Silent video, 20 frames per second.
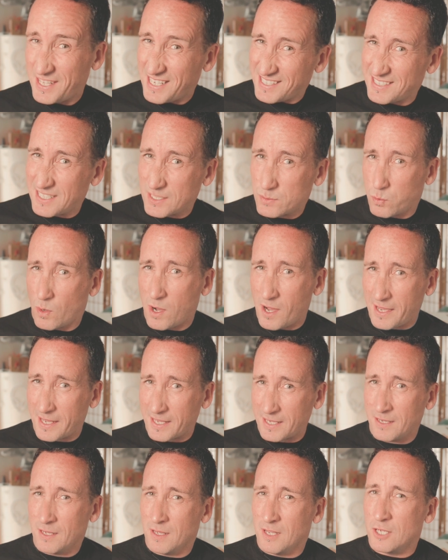this is
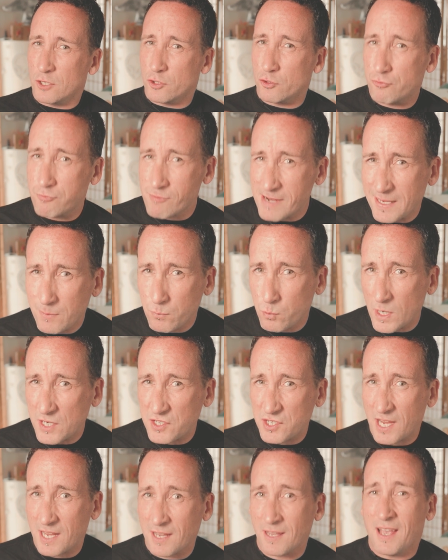why dream
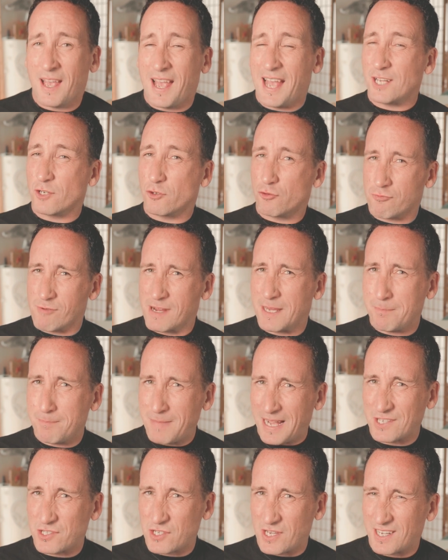wishing and dream
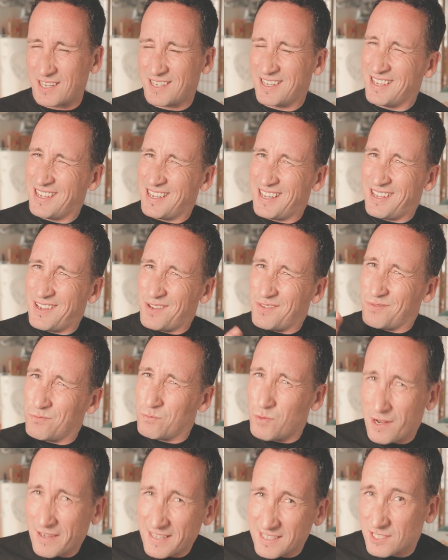magic,
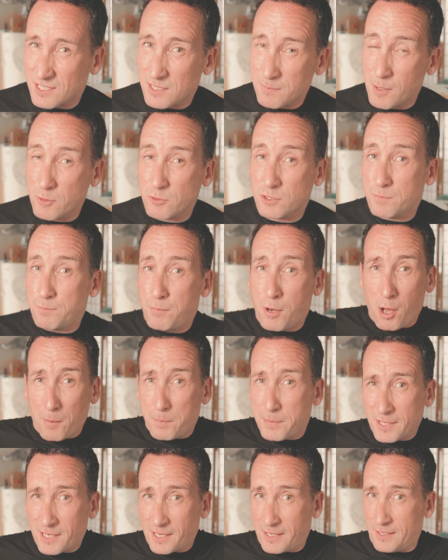while it's the most
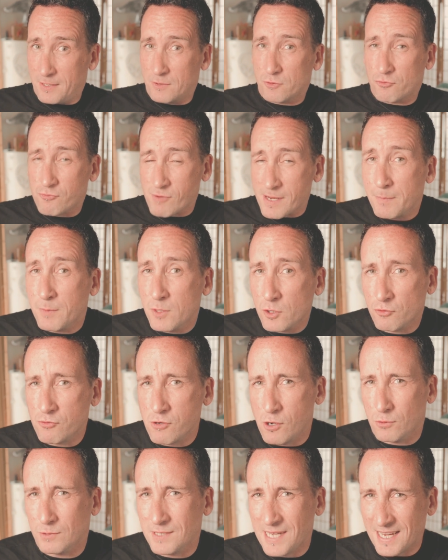popular dream
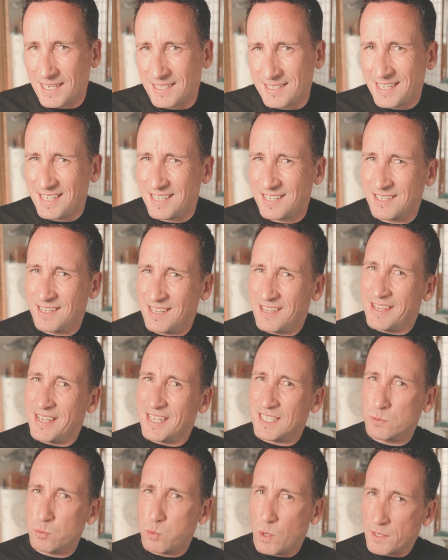control technique,
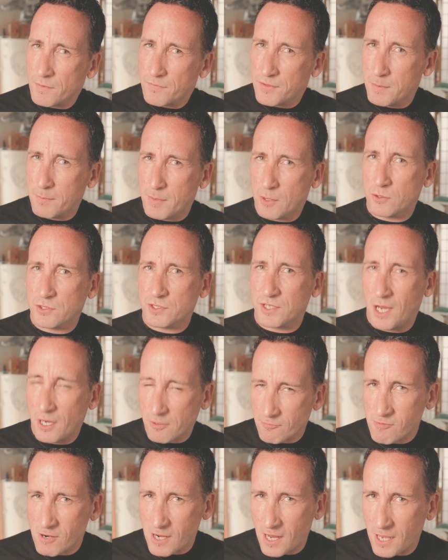is one of the most
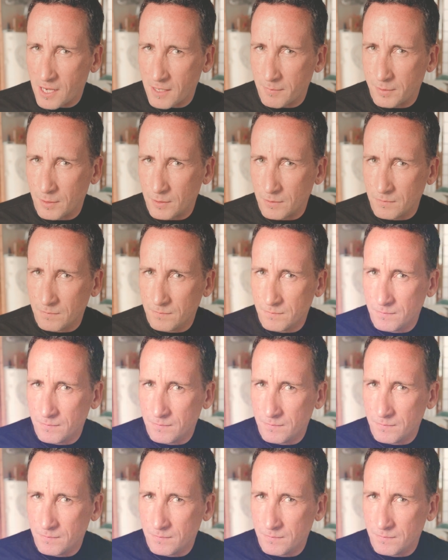unreliable.